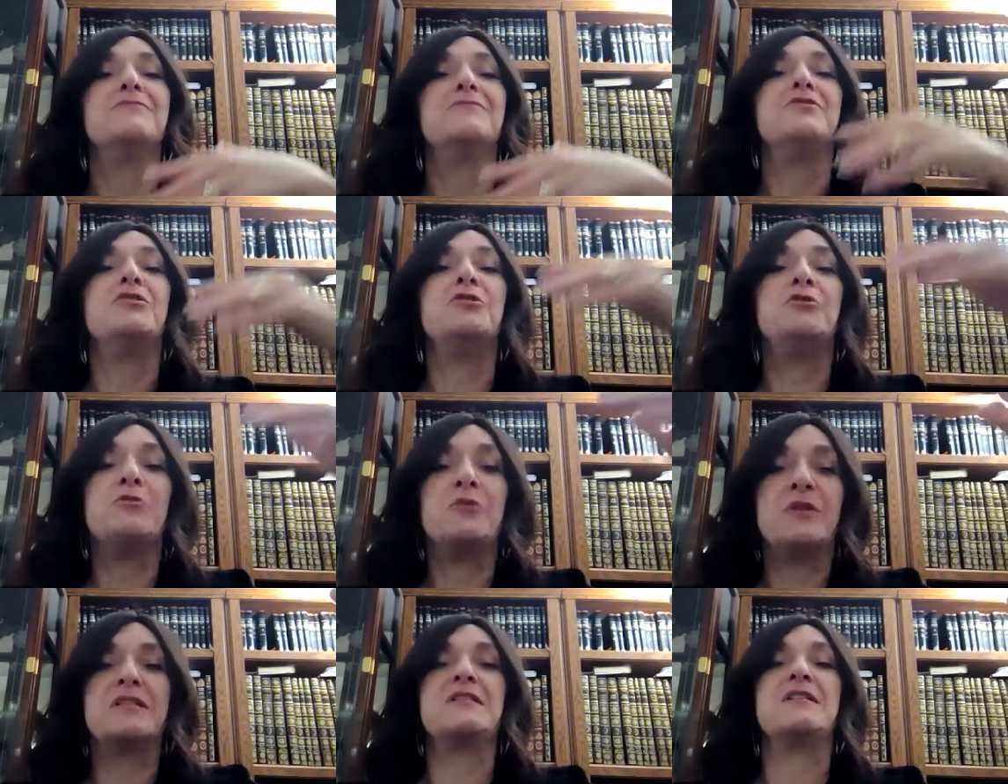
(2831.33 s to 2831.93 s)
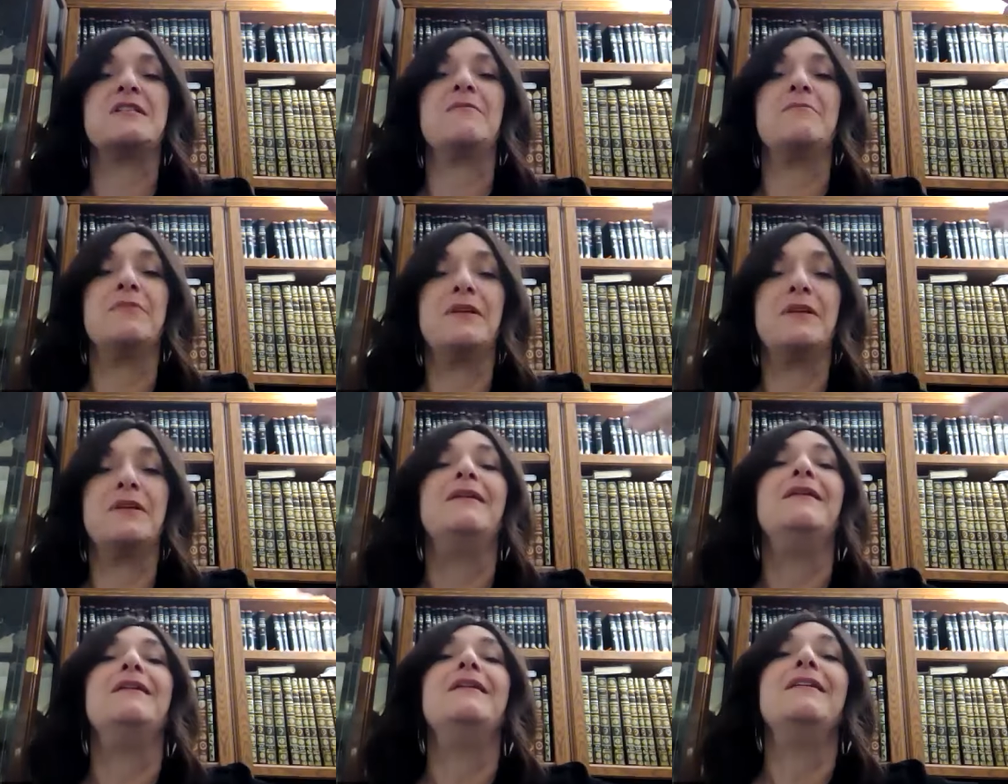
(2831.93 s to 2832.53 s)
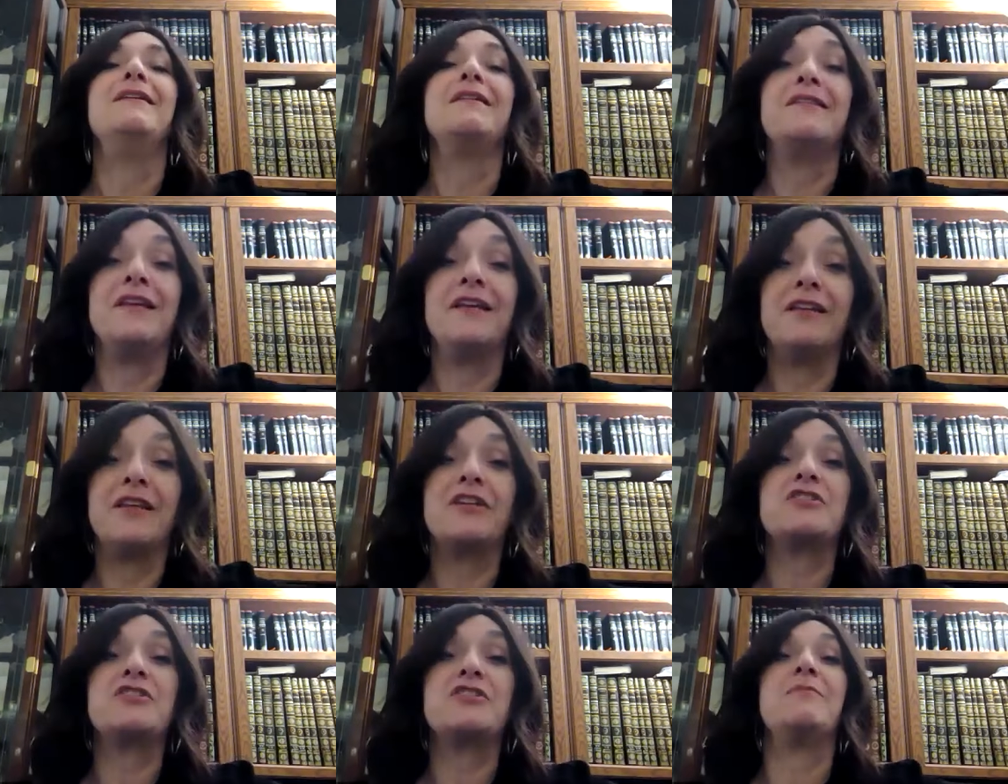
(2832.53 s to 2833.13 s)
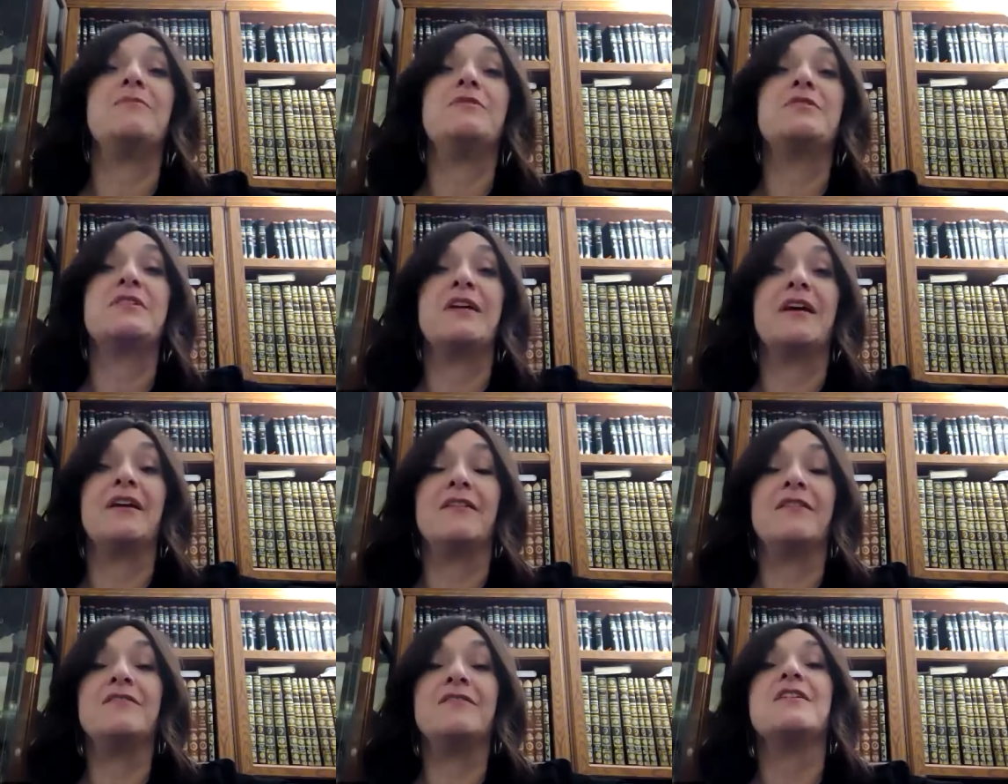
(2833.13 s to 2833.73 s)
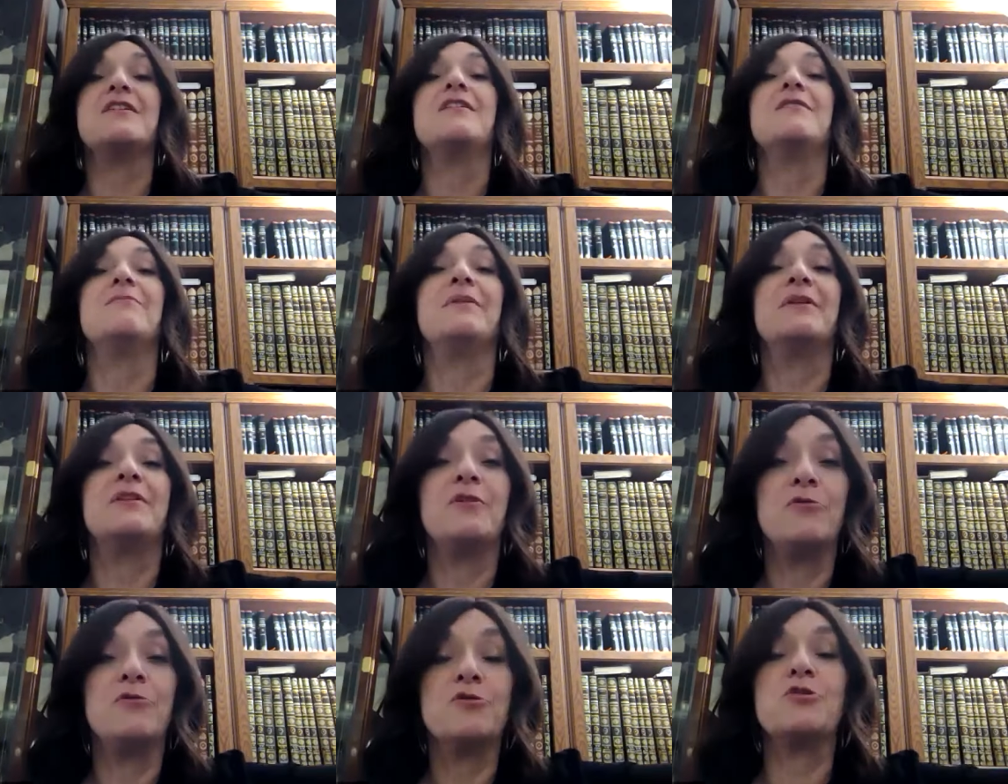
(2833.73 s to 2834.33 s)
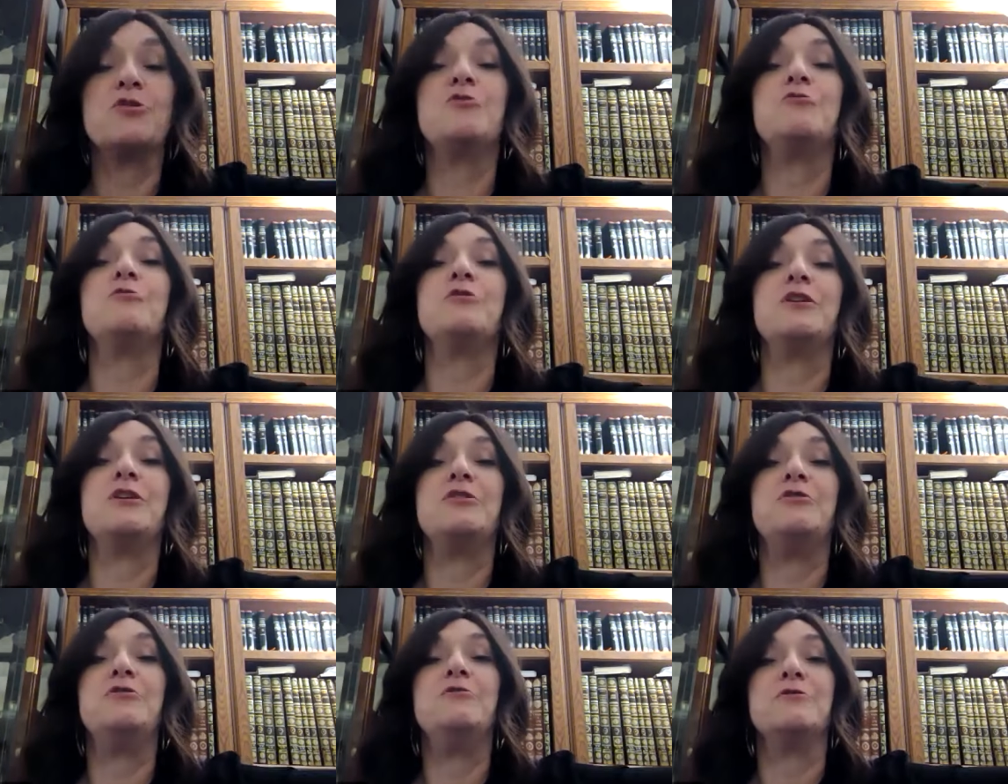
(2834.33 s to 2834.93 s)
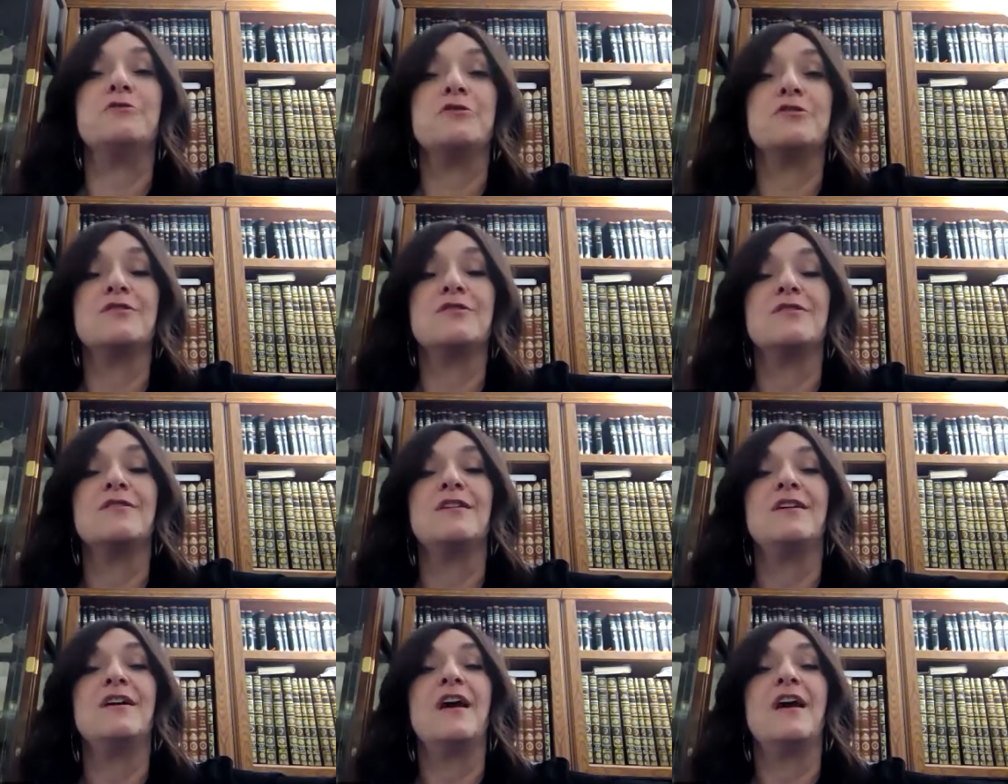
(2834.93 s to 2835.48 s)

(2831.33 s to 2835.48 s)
You look at somebody, they light Shabbos candles, but they also do Kiddush.